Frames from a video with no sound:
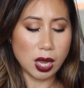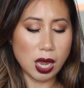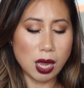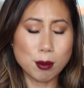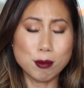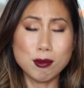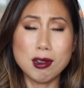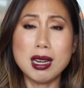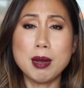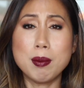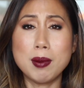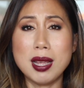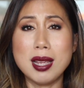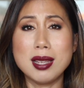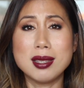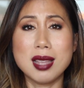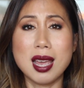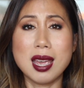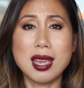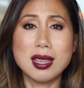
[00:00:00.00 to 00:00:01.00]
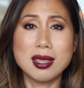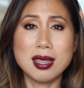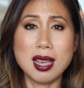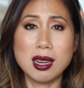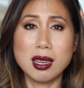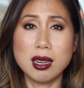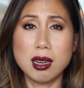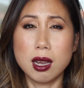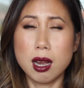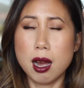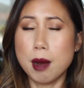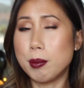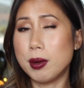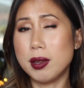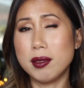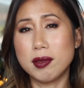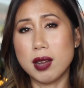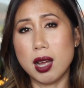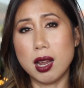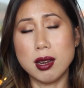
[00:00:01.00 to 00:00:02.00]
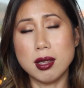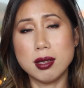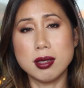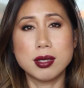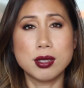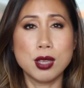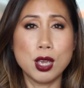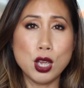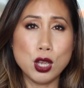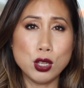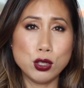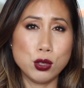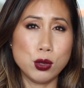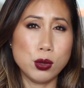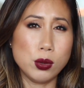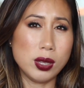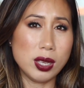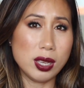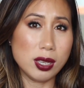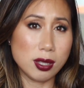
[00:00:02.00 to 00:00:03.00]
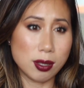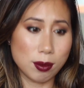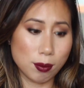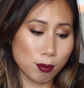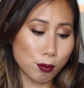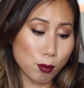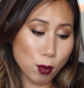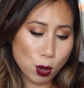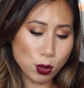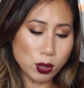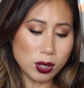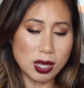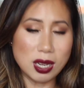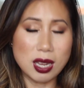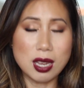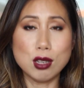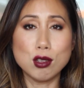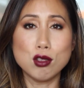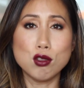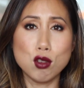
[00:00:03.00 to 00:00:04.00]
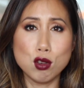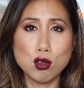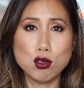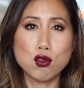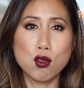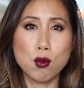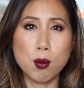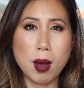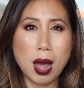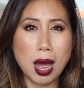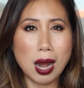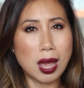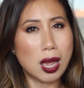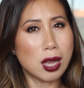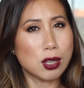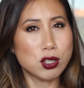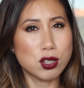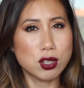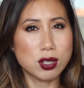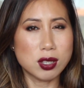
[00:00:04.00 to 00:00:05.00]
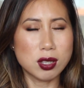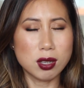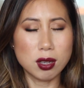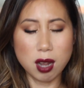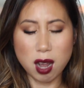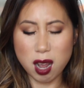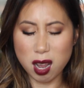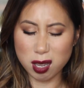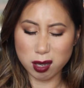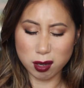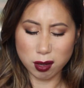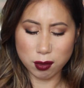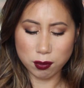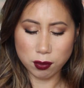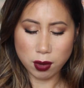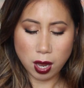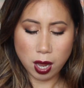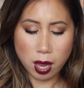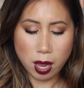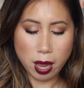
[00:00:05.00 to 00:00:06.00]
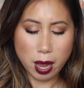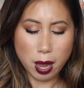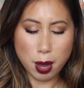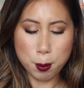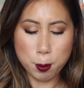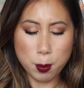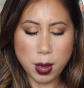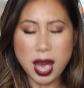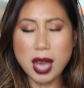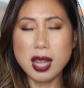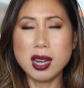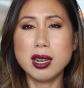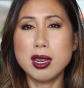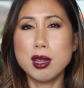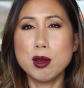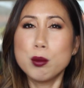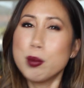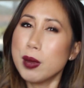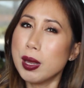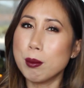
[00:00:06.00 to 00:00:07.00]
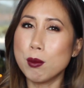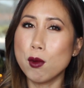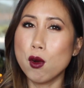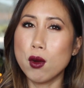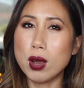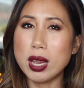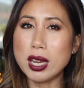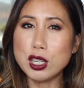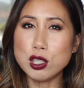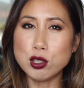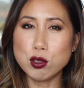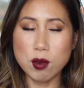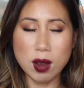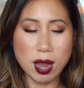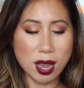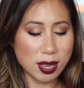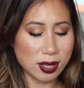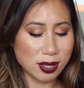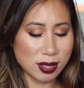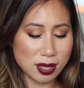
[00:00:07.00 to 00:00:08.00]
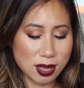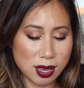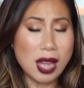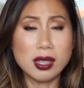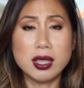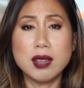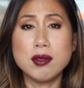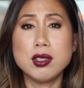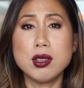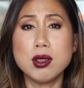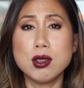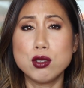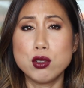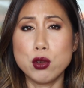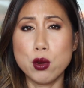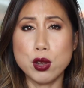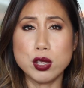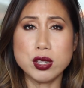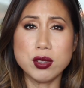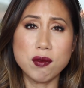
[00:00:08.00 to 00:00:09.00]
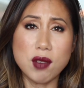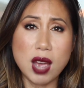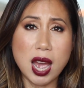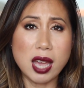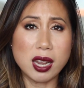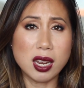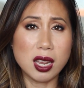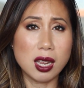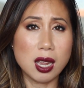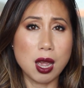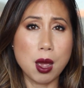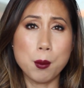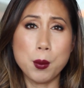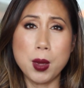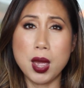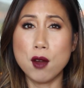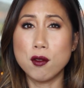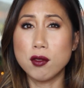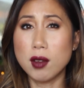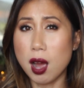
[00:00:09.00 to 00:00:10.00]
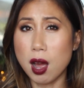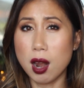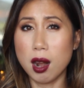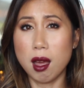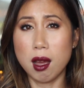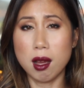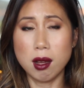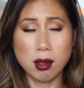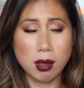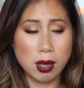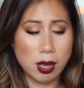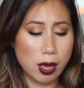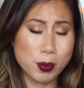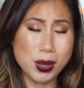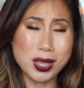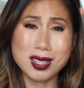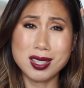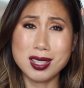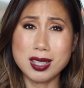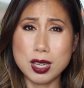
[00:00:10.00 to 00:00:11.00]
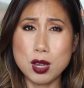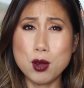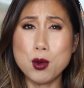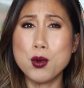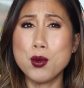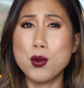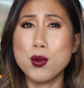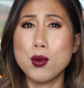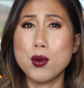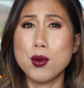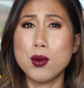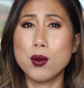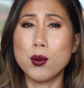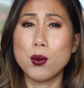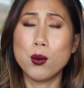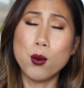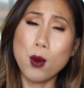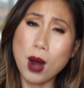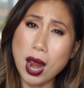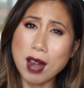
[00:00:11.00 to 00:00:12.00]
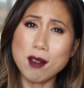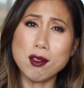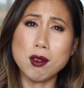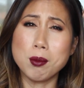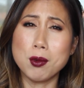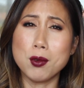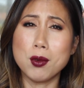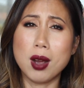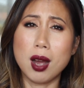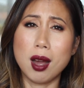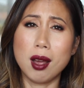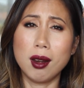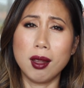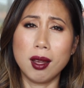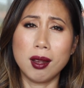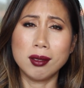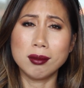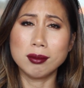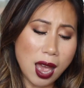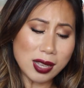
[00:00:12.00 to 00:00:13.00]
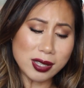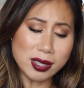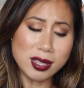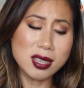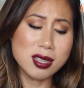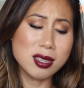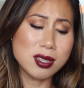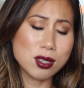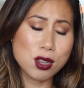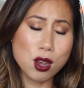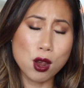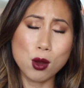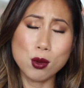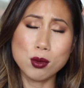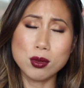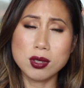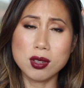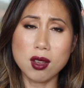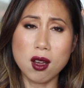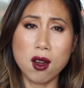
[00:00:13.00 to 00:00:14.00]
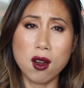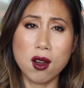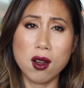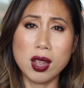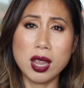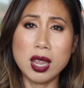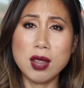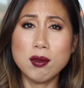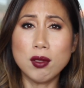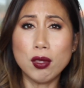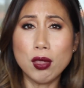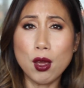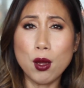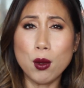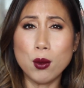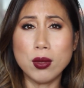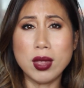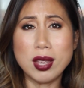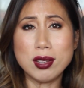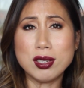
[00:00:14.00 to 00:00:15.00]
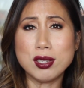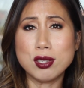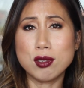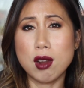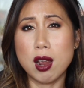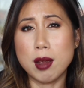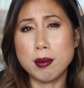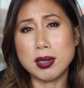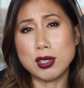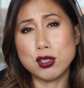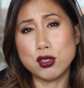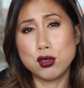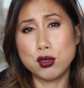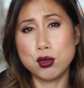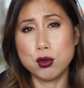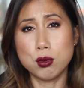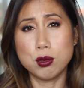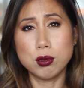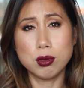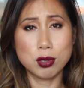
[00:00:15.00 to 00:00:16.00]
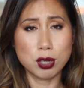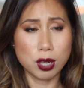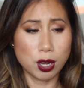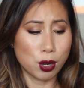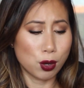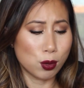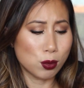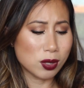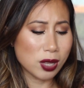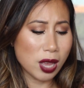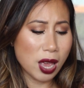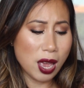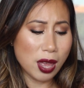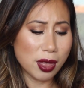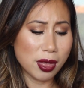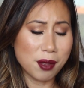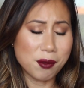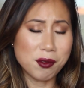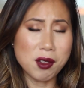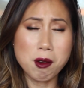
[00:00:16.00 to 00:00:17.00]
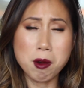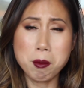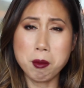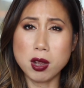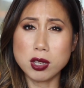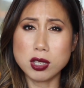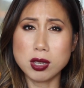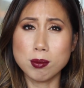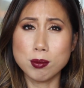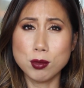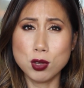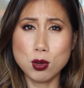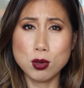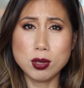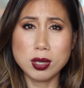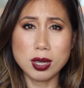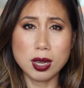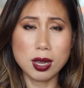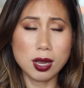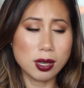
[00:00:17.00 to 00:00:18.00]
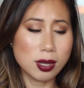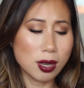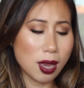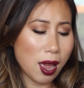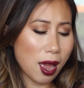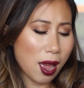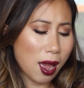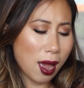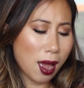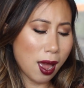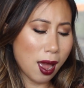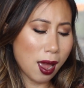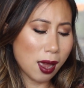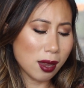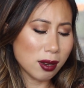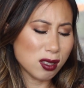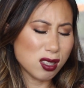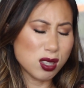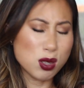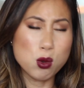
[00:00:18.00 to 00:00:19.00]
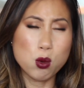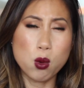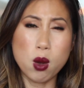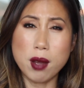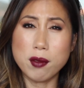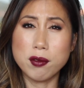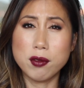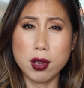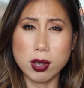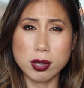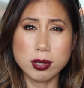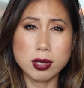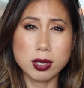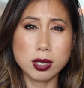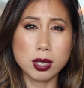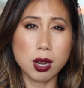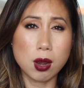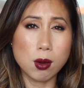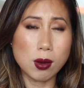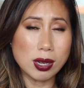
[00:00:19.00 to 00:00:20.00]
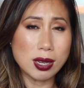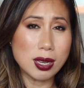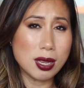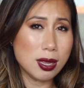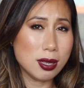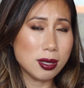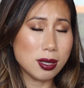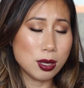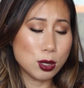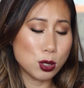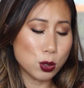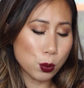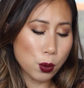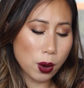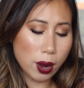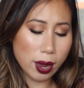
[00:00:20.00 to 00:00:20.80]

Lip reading: I'm really pleased that he's added a couple of colors to this mostly neutral palette just to kind of add a little bit more interest, and gives you the choice of adding a bit of color but still wearable color, as these tones are, even though they're described as jewel tones, they're very much muted and still quite versatile and easy to